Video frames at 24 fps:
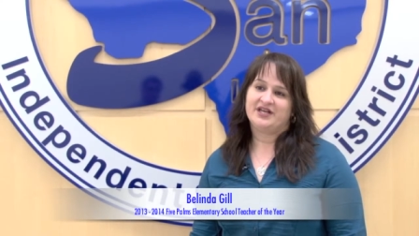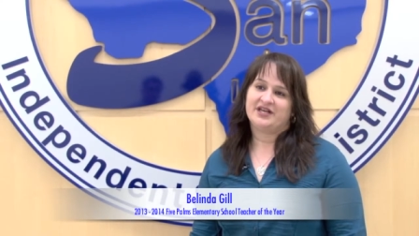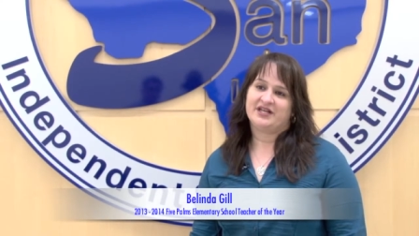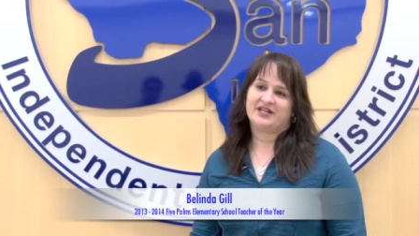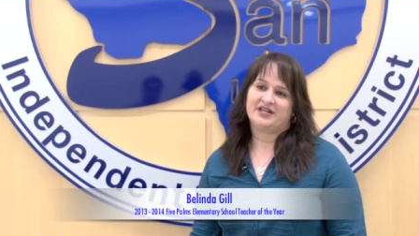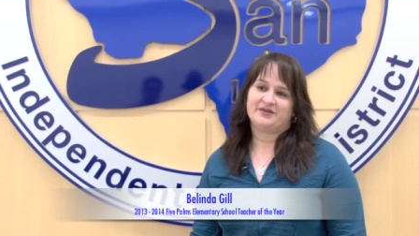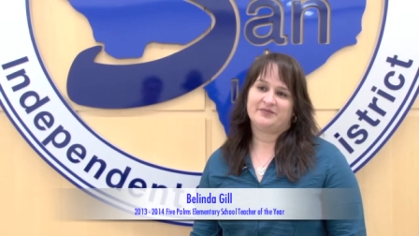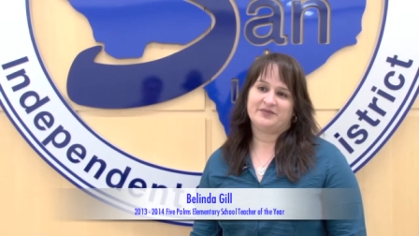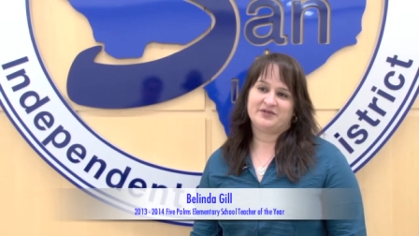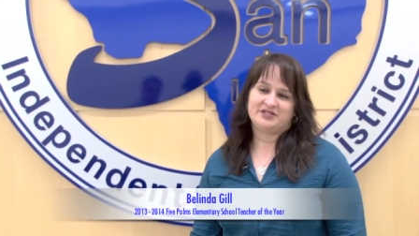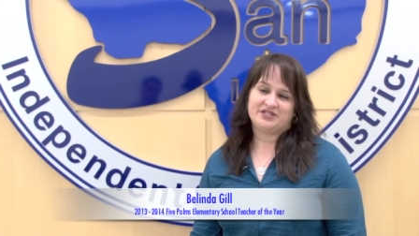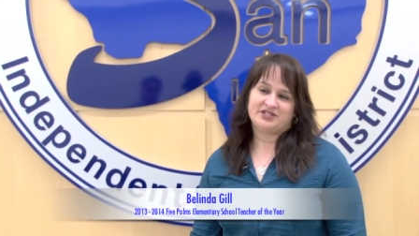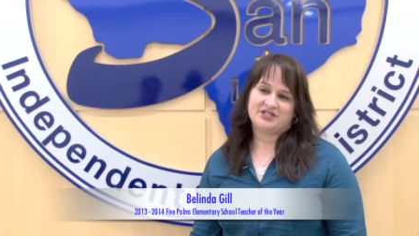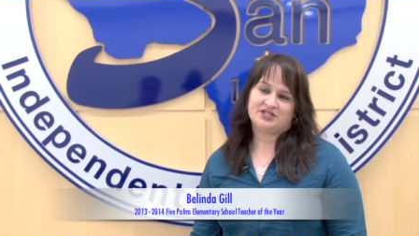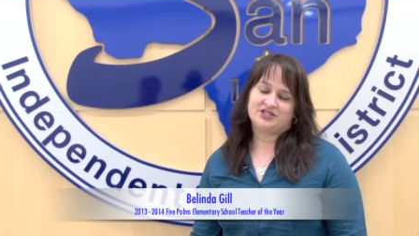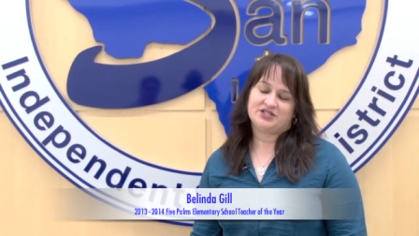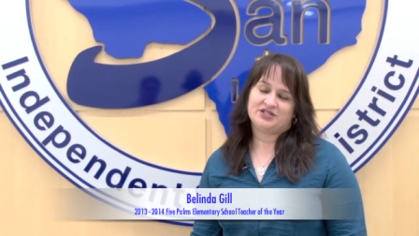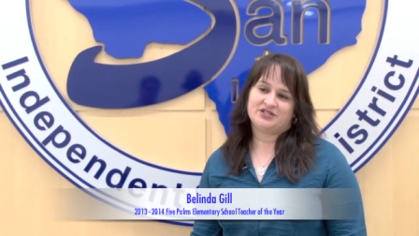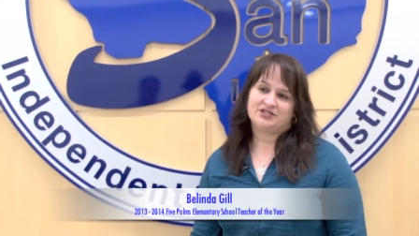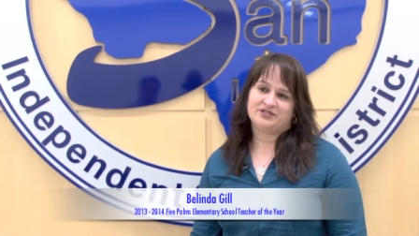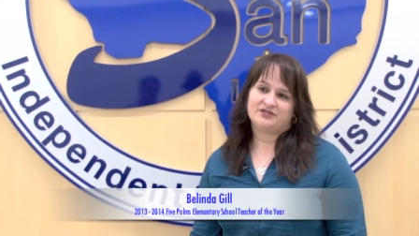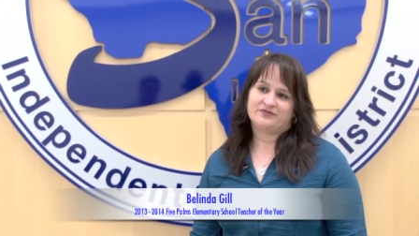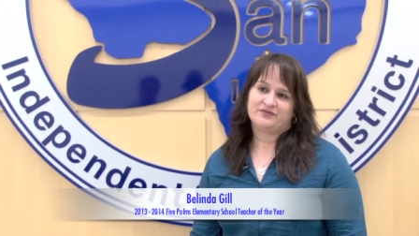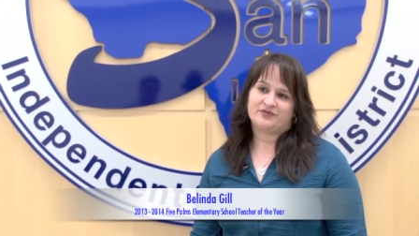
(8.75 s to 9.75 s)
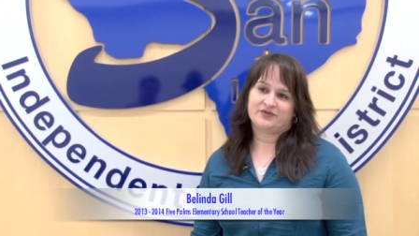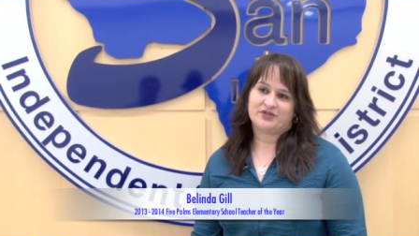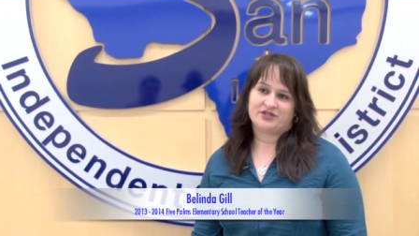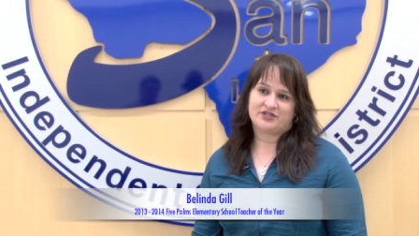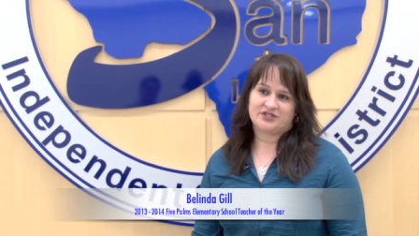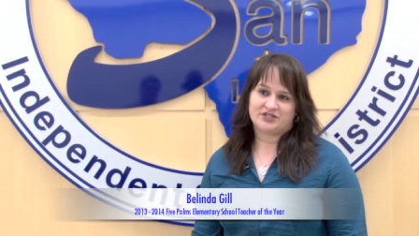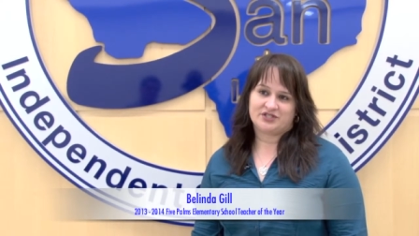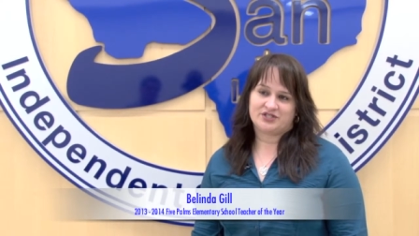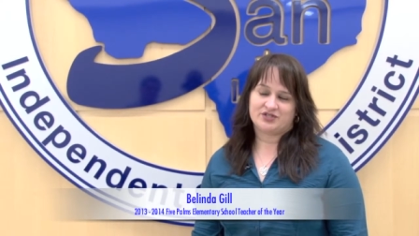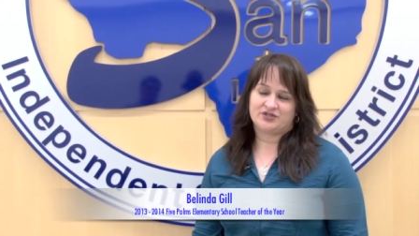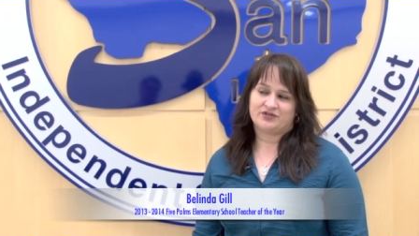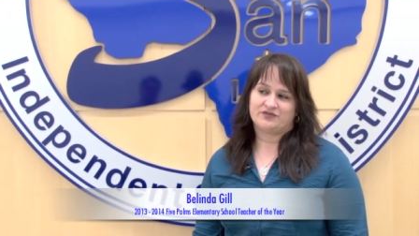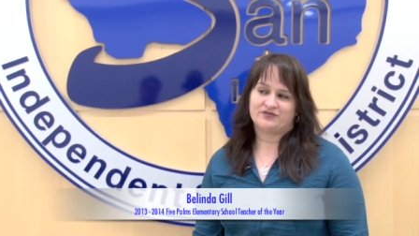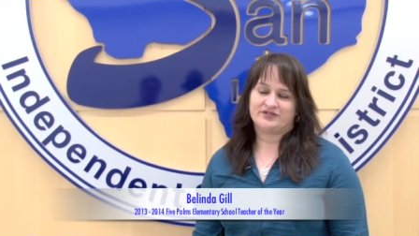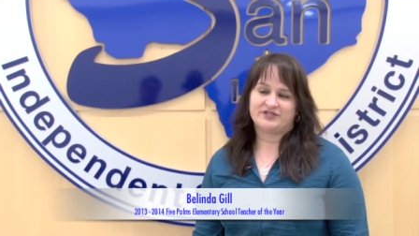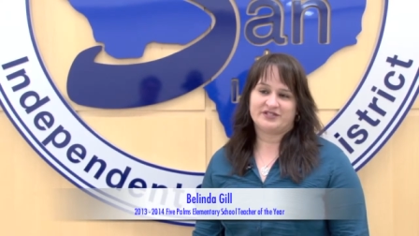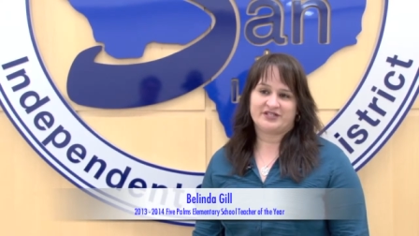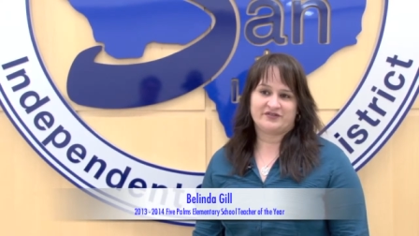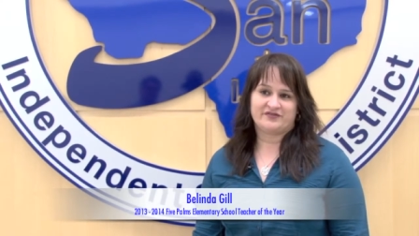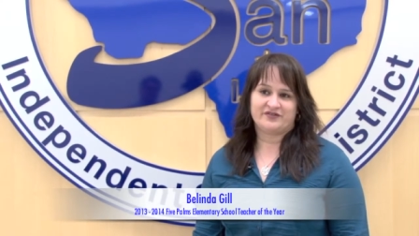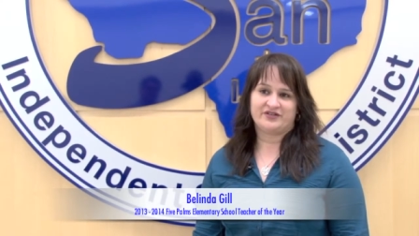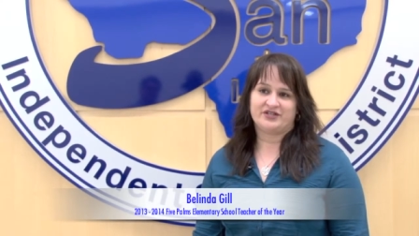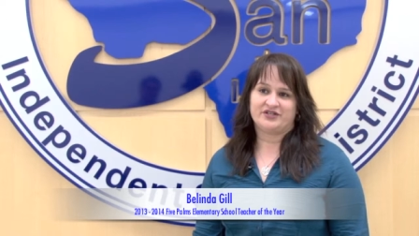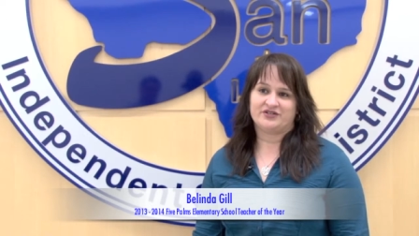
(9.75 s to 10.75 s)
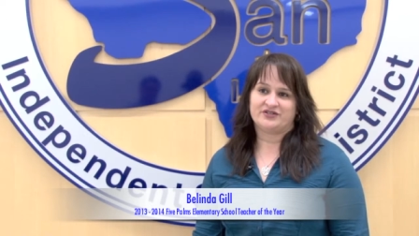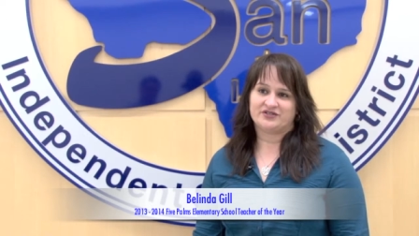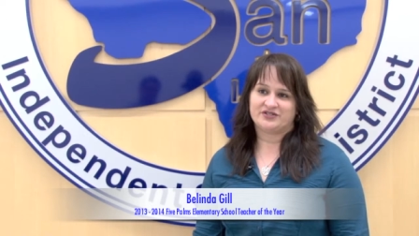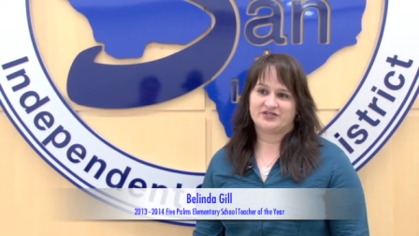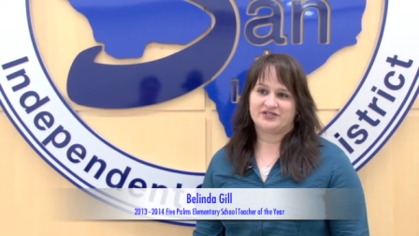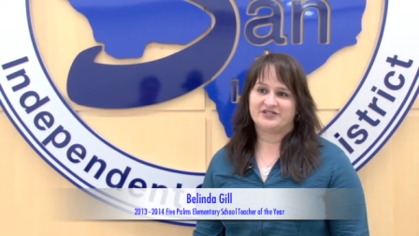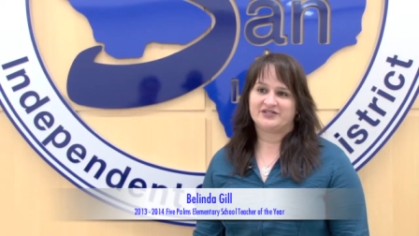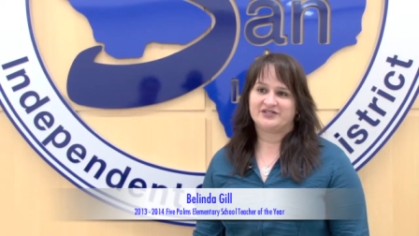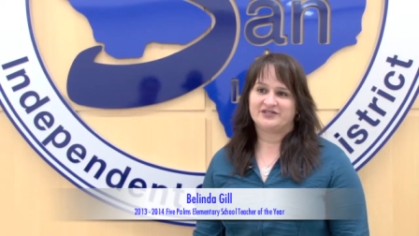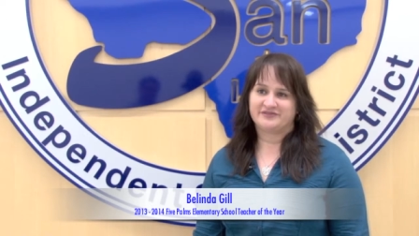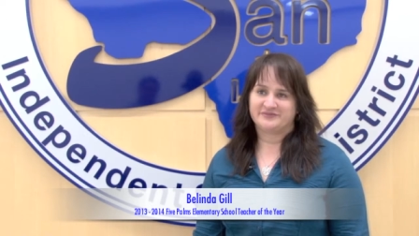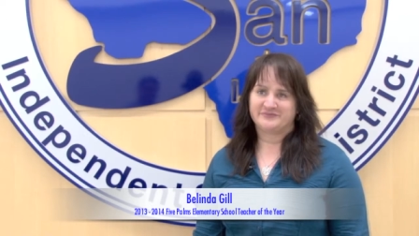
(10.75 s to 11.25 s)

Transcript: and I've been teaching for the district for seven years.